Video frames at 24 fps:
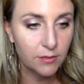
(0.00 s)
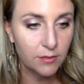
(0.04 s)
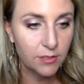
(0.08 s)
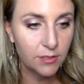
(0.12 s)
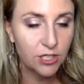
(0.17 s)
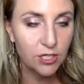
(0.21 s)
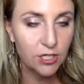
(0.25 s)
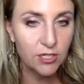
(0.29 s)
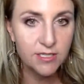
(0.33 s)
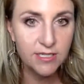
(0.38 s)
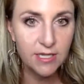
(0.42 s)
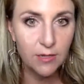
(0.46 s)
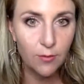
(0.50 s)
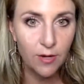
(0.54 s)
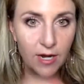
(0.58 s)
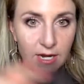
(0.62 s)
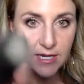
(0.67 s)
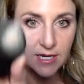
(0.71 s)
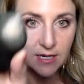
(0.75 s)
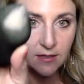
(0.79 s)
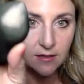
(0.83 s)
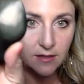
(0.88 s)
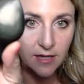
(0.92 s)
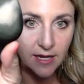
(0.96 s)
Did y'all see what I
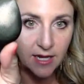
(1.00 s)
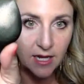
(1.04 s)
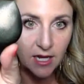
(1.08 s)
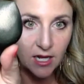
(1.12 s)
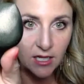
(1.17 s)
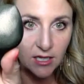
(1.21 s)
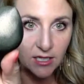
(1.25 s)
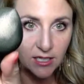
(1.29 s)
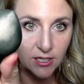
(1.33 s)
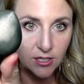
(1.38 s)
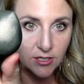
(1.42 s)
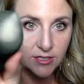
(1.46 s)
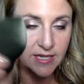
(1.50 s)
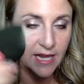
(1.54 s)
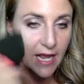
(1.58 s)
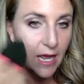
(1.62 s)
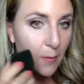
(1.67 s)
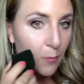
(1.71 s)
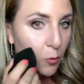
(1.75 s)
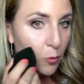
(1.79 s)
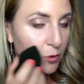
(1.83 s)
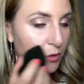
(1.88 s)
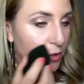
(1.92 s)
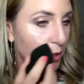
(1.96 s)
did? Like a little
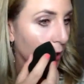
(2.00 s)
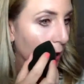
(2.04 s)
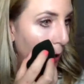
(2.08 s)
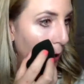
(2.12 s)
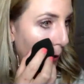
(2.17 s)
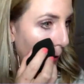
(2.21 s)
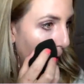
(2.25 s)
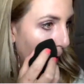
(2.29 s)
dab will do you.